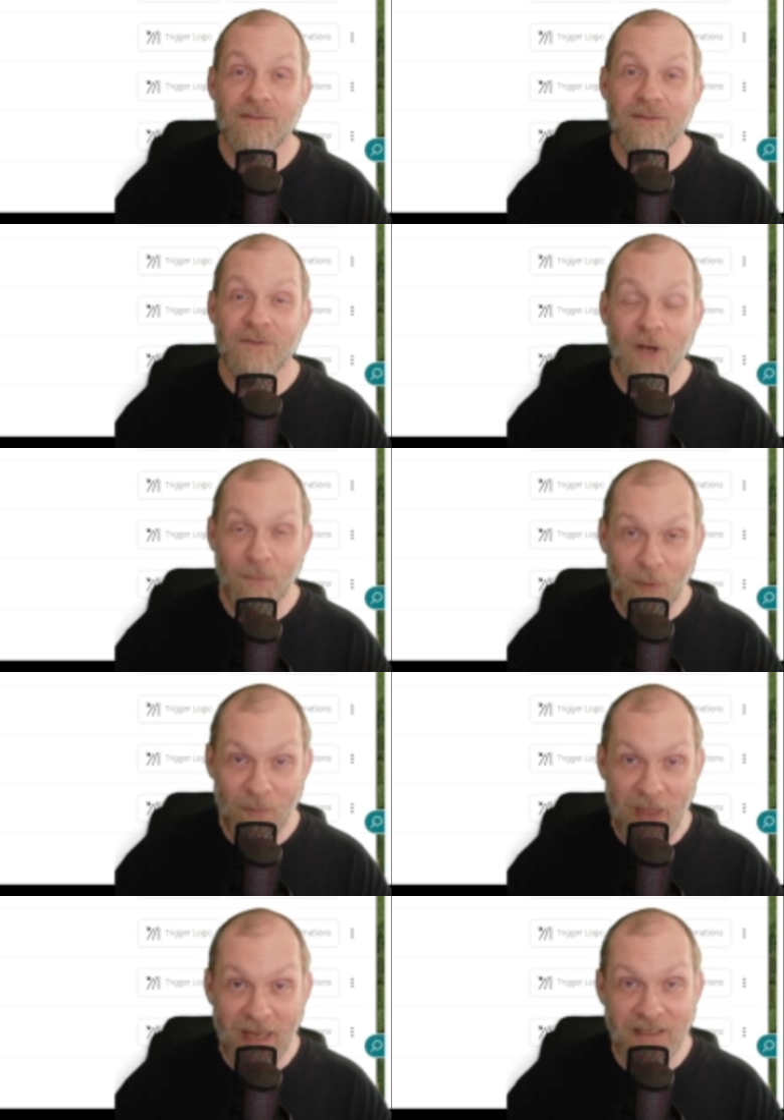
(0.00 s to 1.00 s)
Drop them
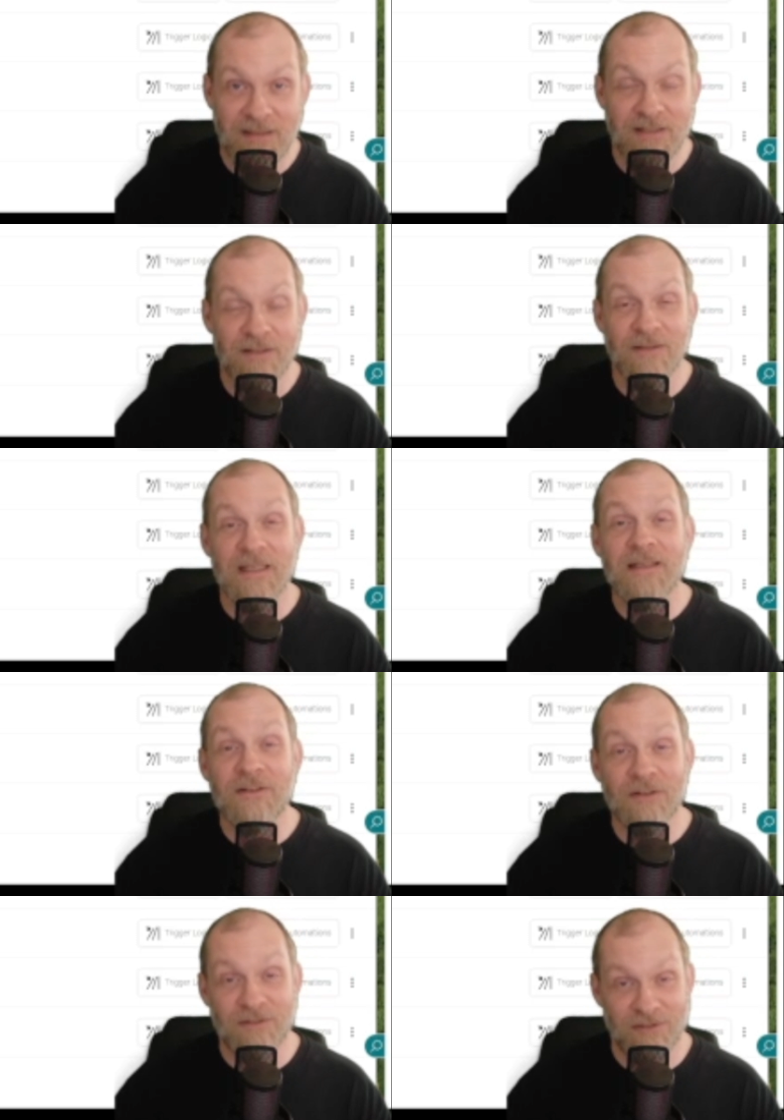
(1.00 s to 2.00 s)
back into your lead
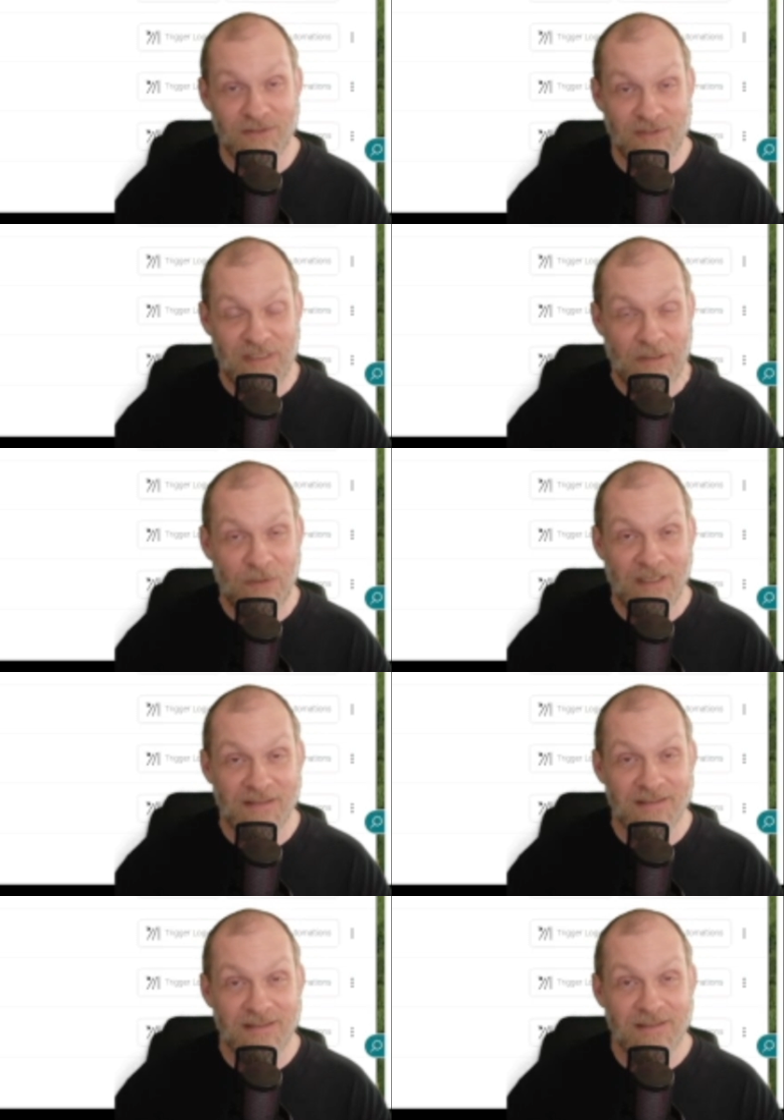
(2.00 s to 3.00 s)
nurture
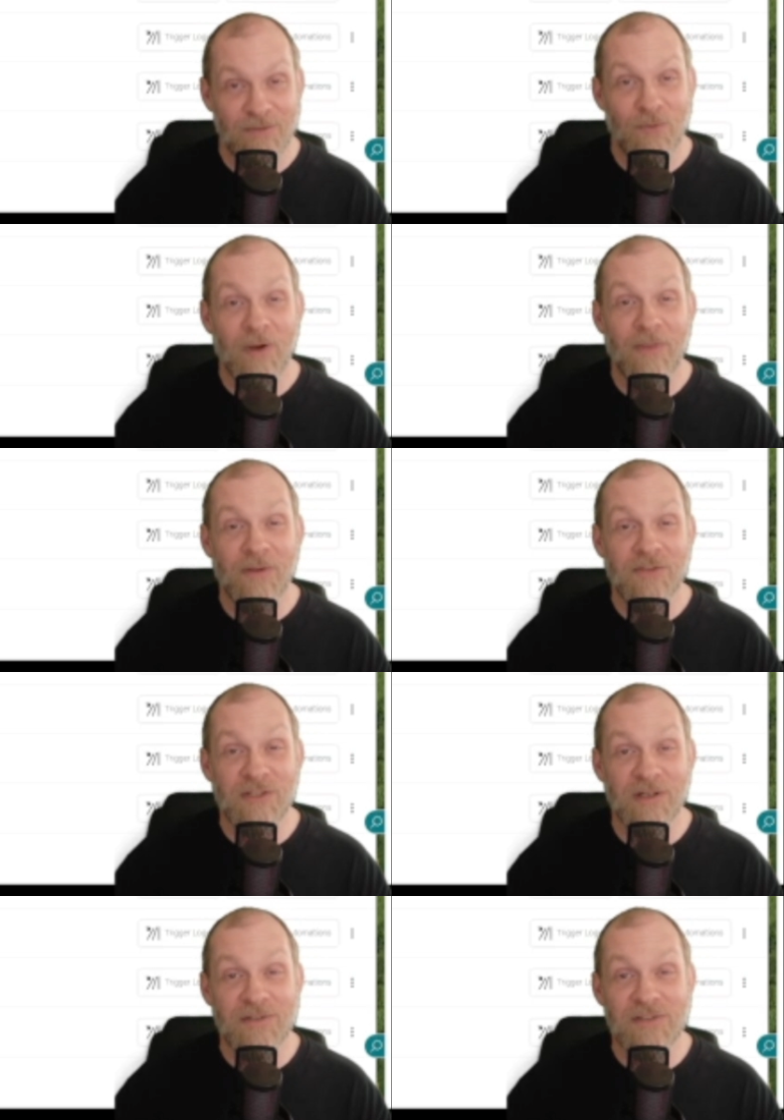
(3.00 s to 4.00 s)
sequence, where they'll
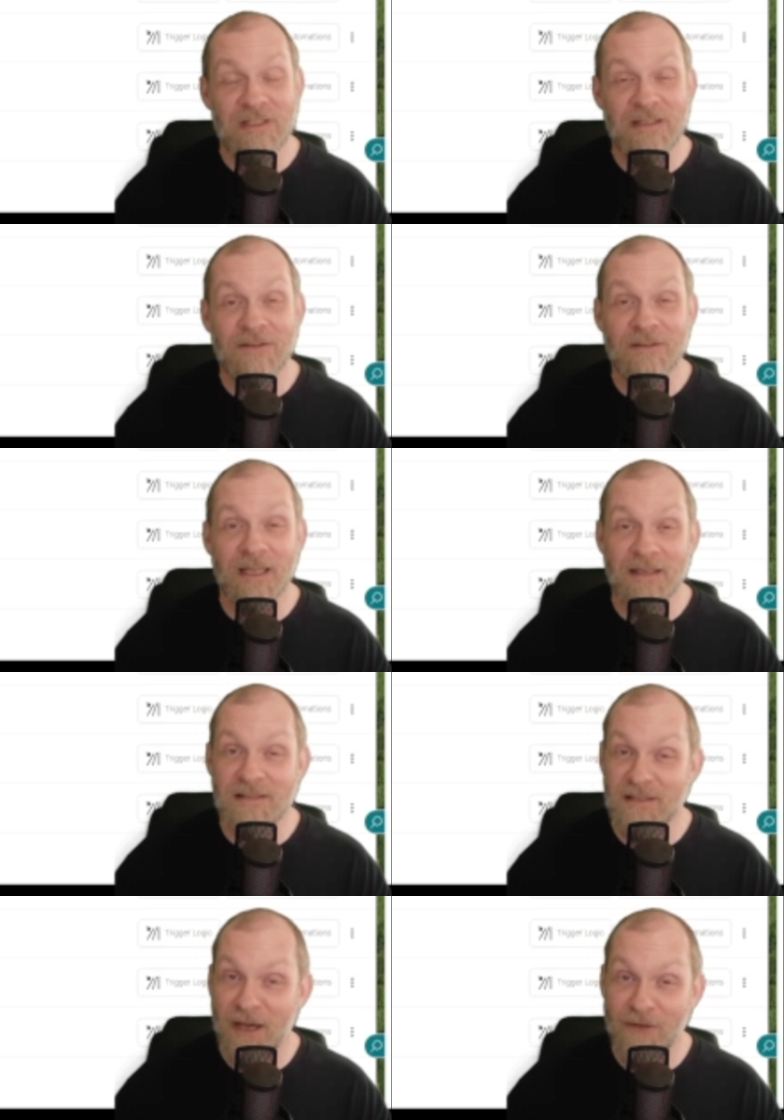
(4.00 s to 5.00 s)
start seeing your
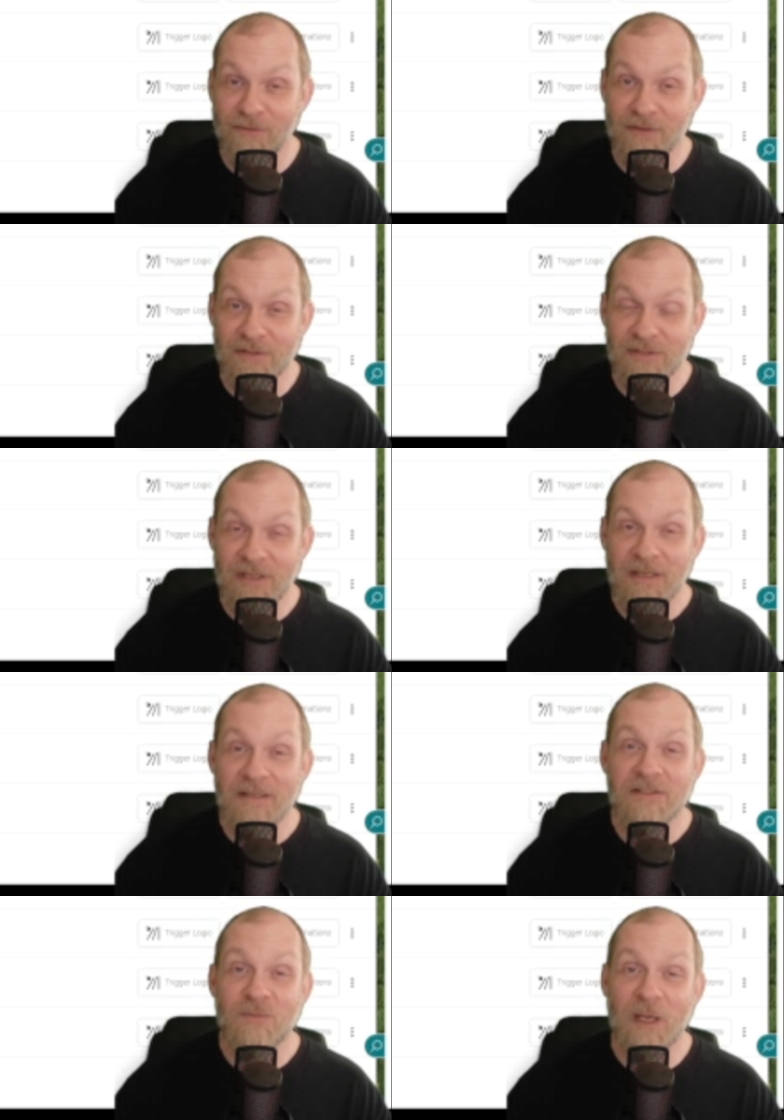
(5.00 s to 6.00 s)
latest offers,
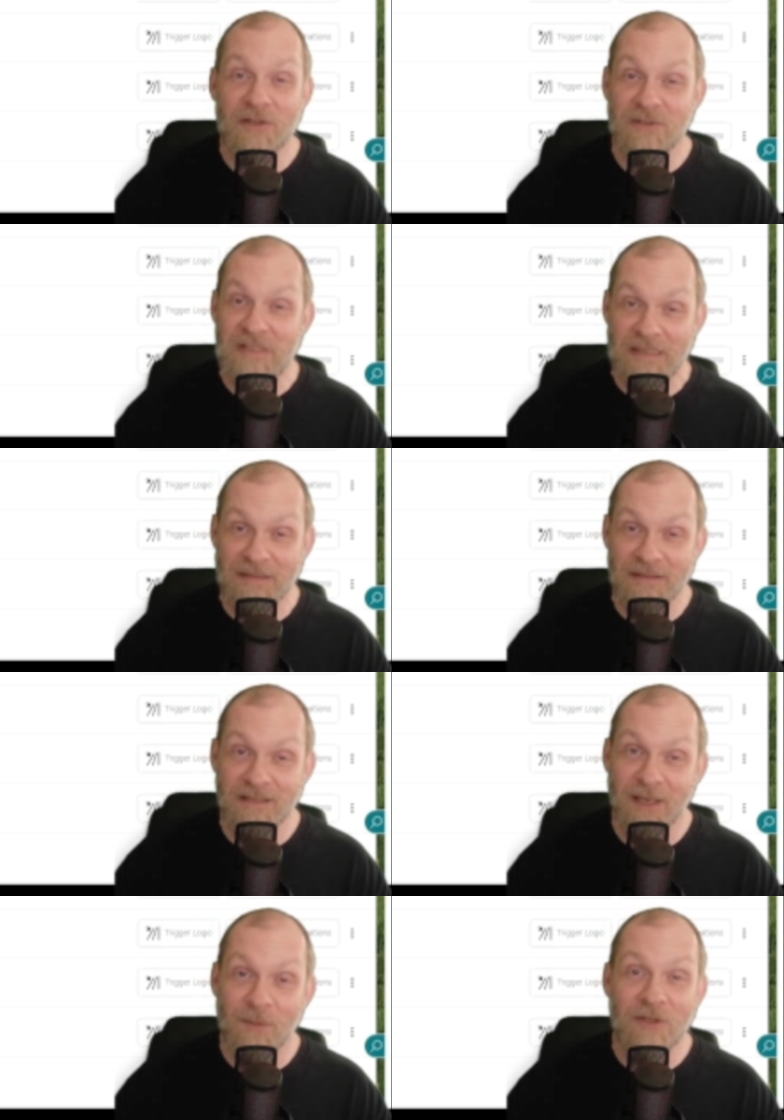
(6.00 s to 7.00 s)
special deals,
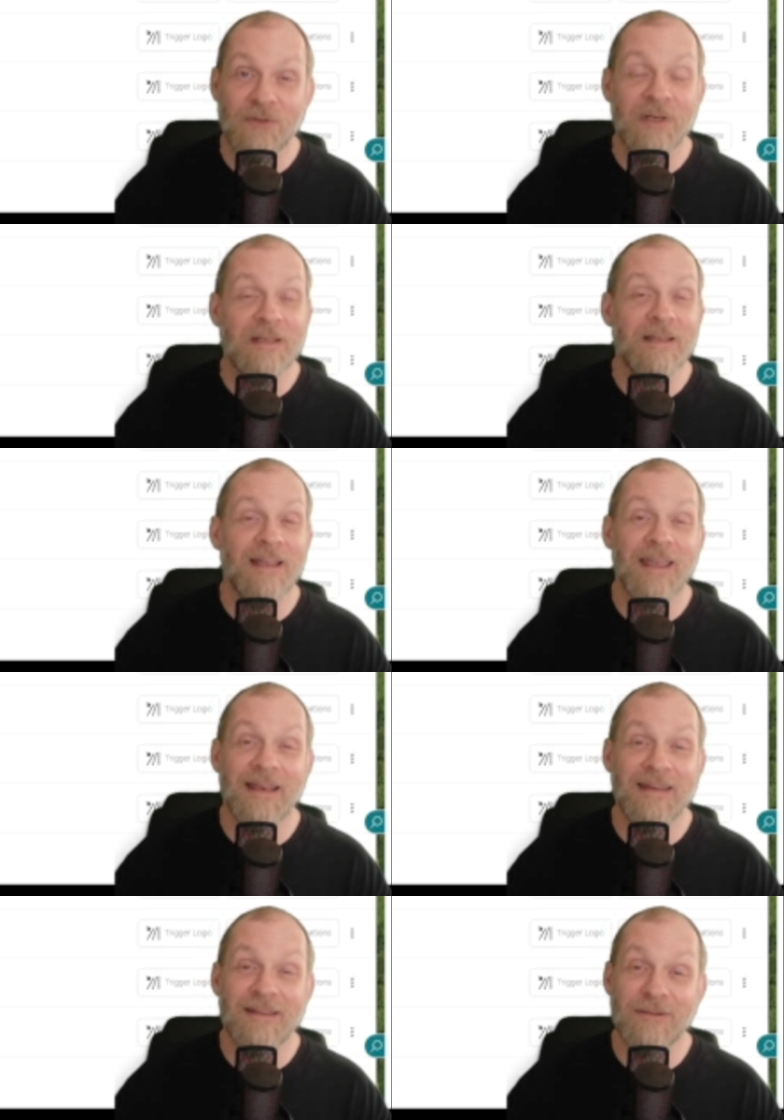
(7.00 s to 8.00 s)
and be treated like
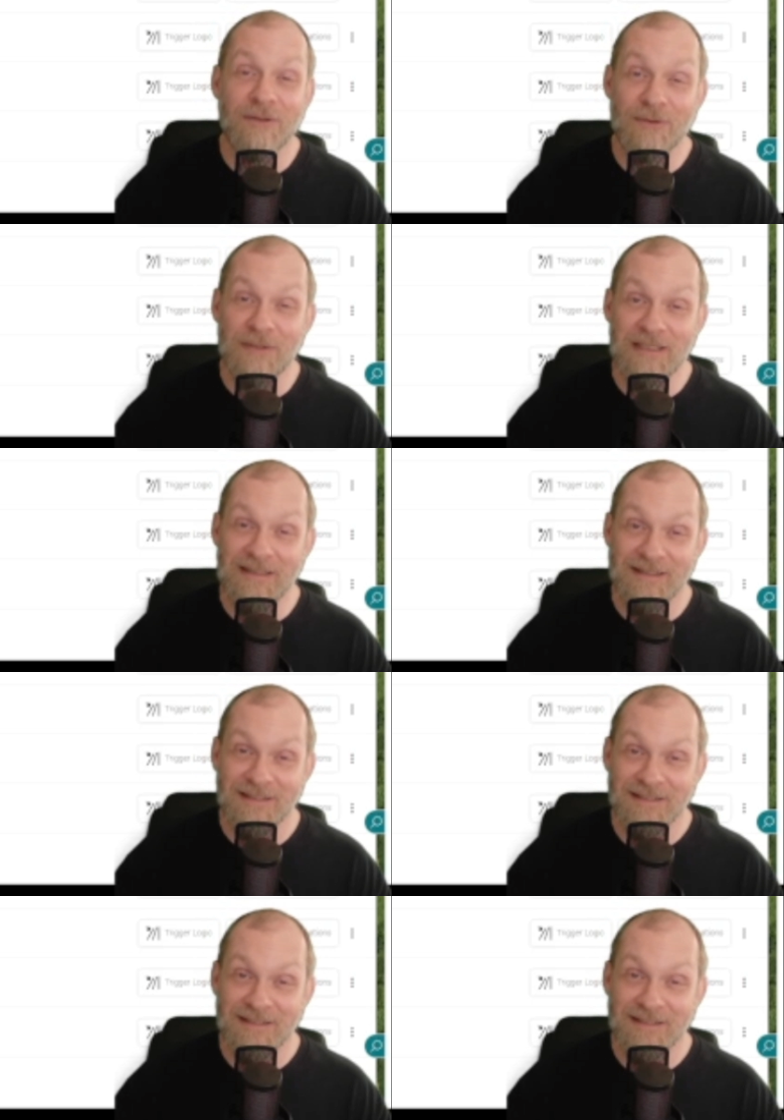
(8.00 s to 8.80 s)
any other new lead.